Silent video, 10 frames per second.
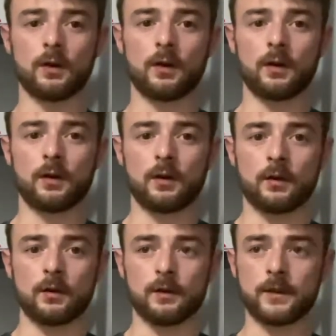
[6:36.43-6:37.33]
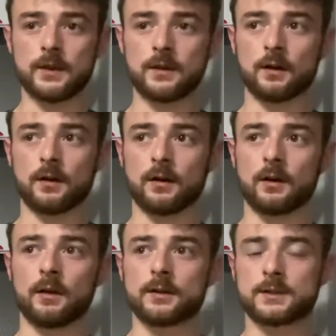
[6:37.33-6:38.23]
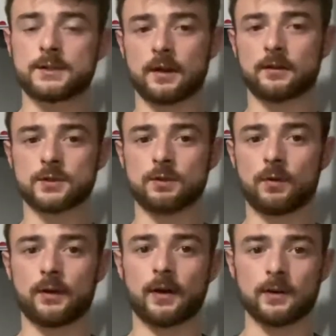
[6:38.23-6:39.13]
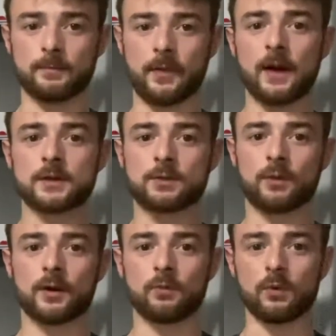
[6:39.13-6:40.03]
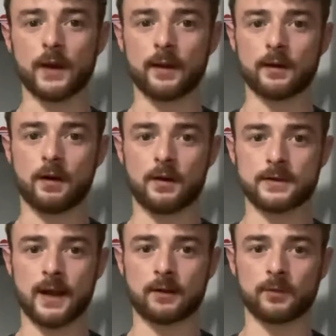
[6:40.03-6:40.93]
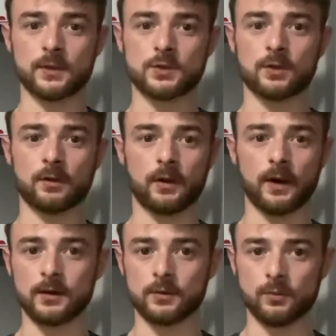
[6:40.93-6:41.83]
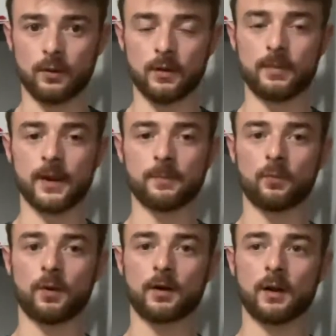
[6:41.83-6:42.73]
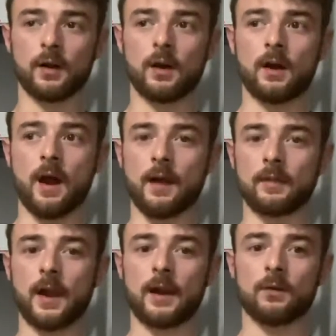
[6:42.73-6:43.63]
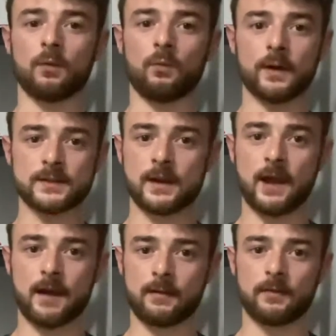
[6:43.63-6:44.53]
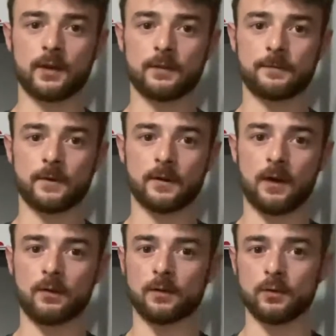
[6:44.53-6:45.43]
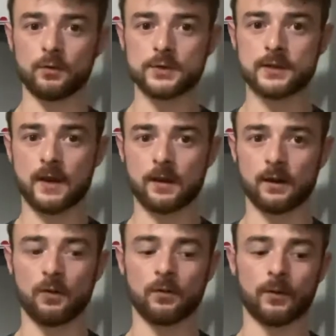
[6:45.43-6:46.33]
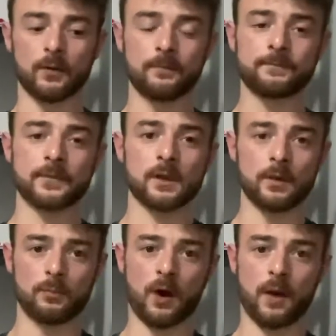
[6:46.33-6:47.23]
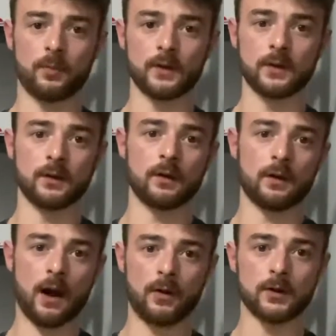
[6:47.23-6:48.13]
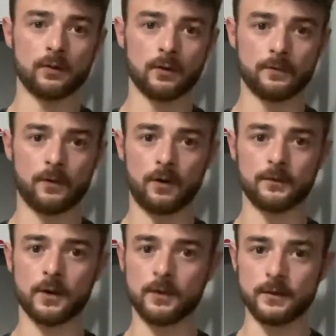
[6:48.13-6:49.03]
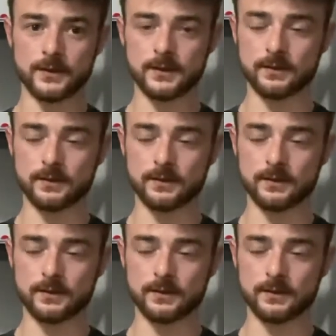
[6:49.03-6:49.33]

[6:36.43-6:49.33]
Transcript: the seller's lawyer and the buyer's lawyer will get in contact with each other and do all the paperwork. And then once they have everything figured out, who's taking over the property, how you're involved, this and that,